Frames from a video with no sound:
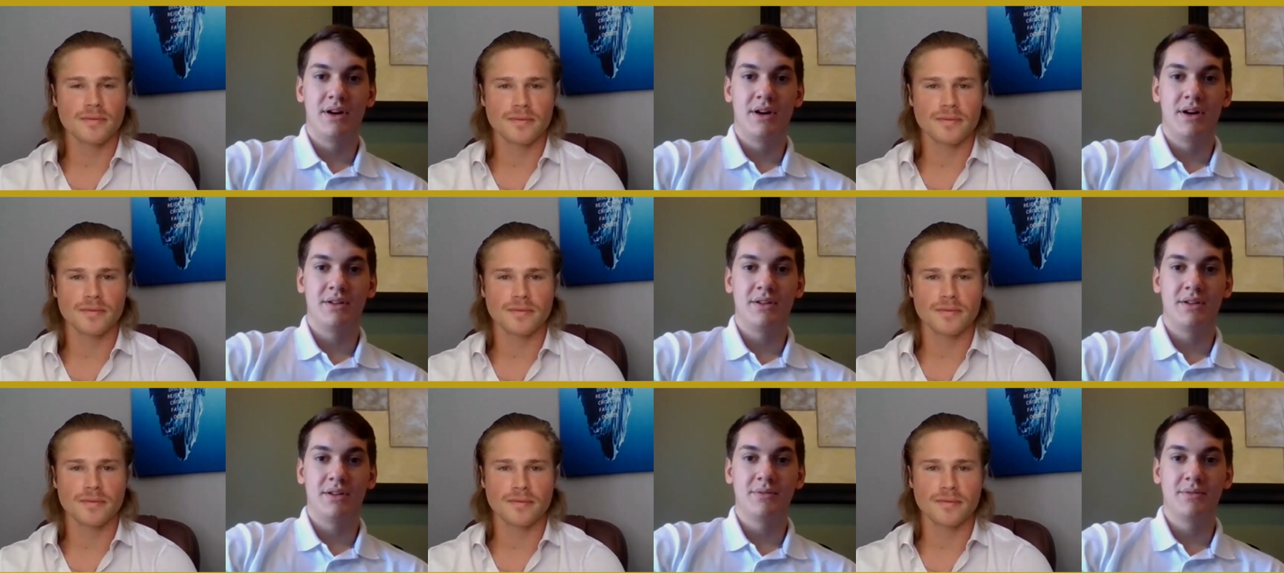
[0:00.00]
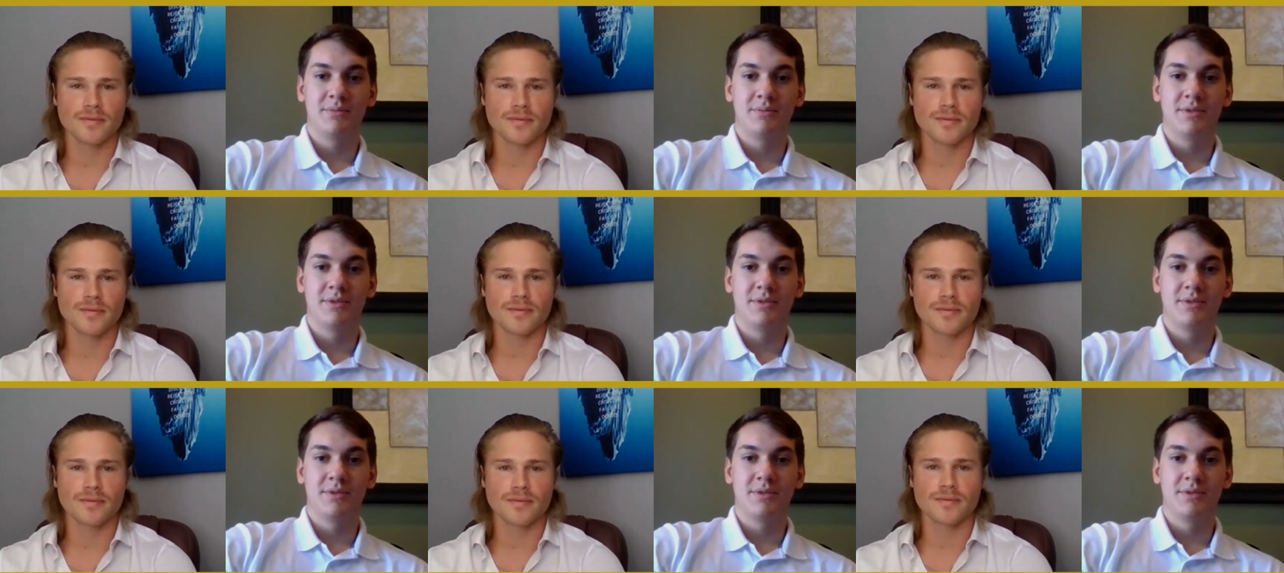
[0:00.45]

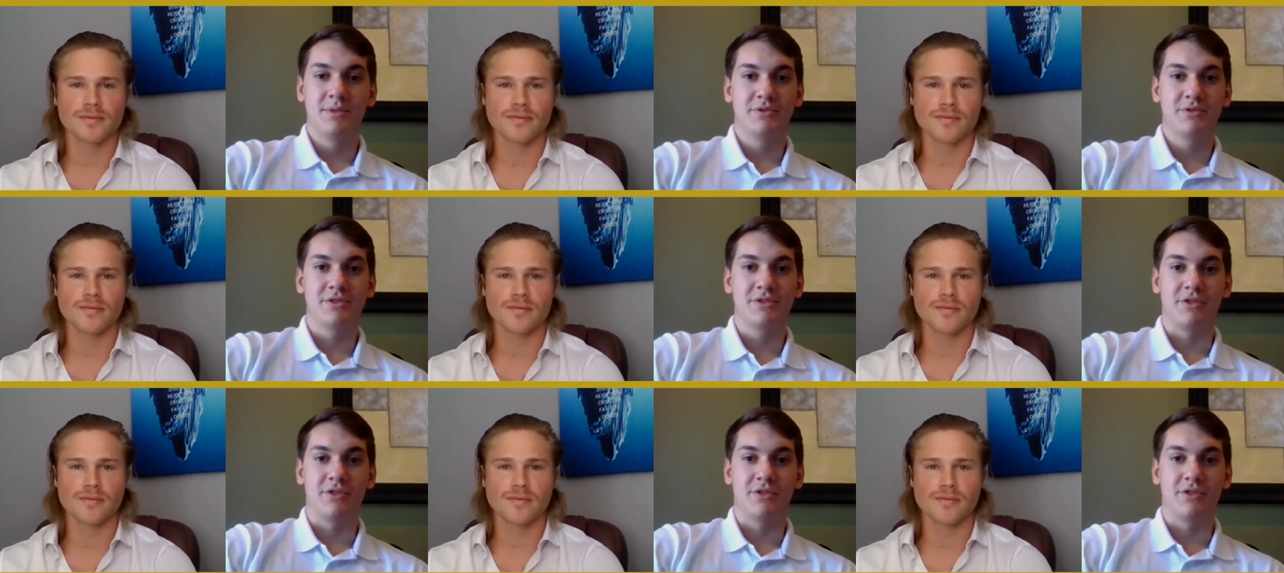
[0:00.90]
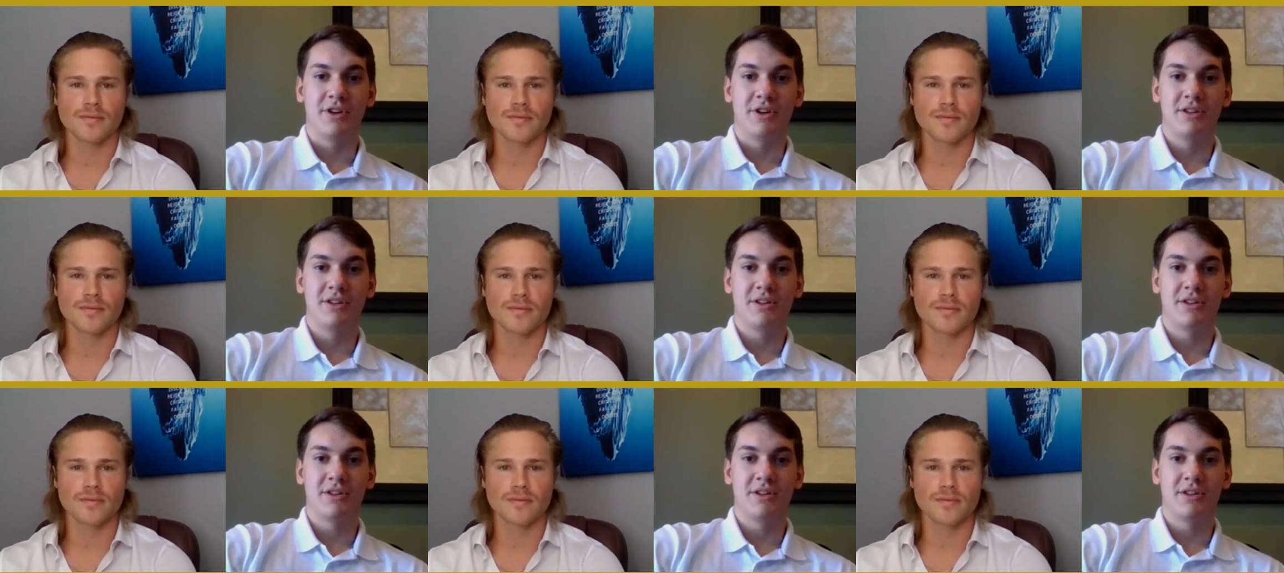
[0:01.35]
Speaker 1: Uh, the culture
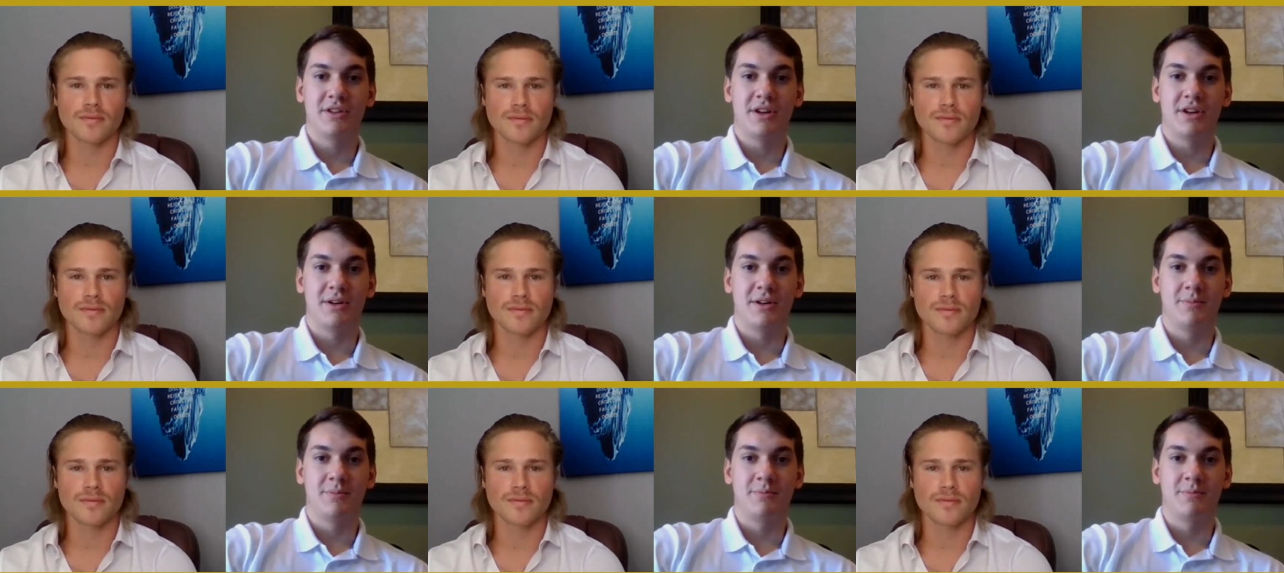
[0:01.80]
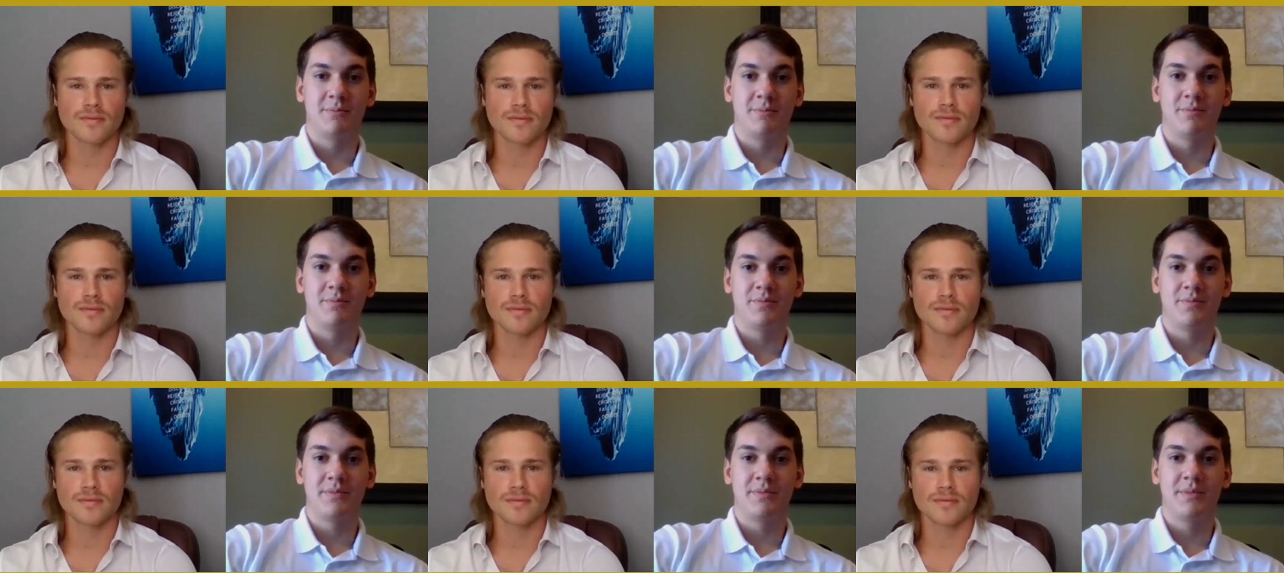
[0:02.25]
was great.
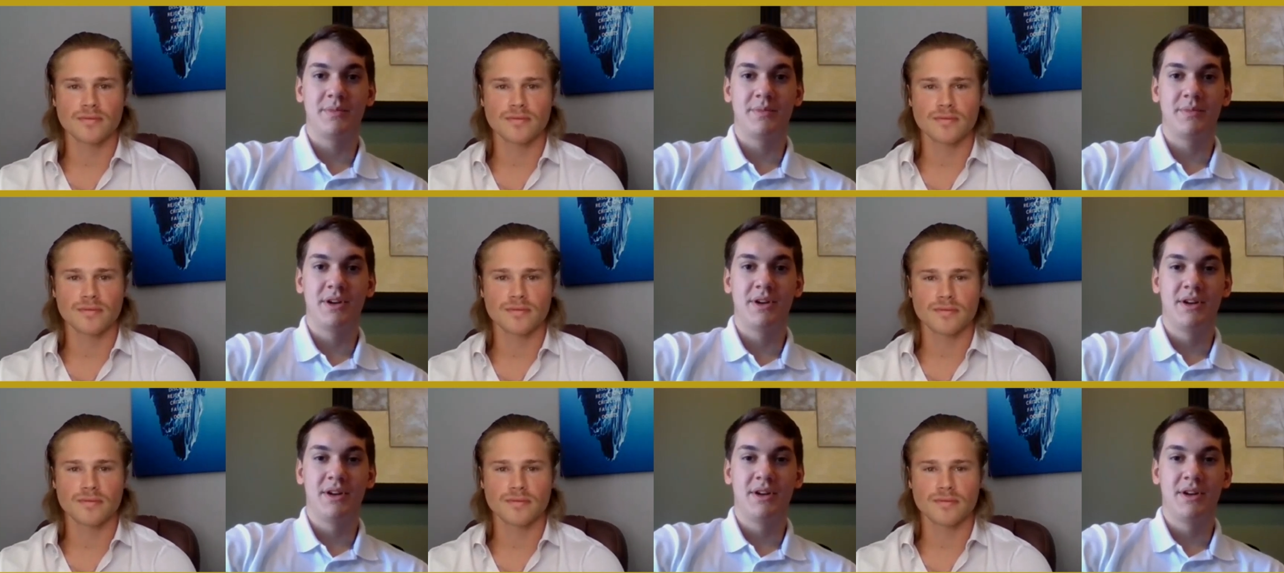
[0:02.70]
Um,